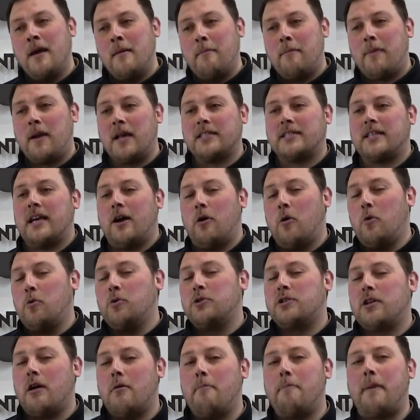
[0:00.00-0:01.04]
Plus that
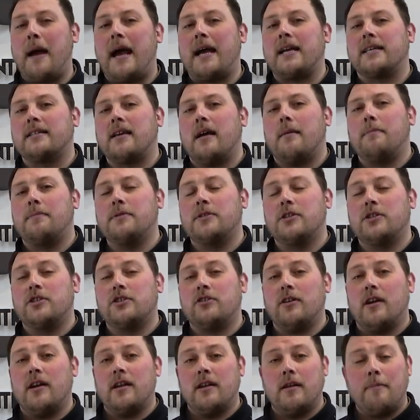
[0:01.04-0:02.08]
also backs up as
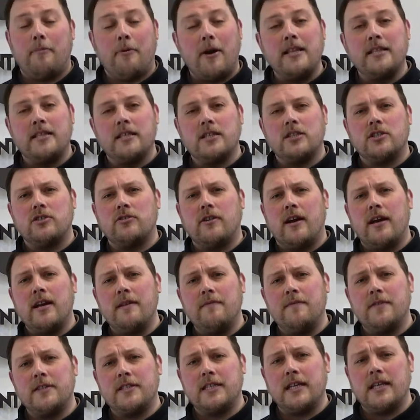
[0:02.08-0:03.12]
an apprentice
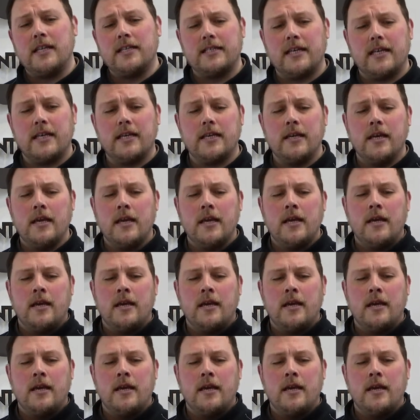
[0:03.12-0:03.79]
training facility.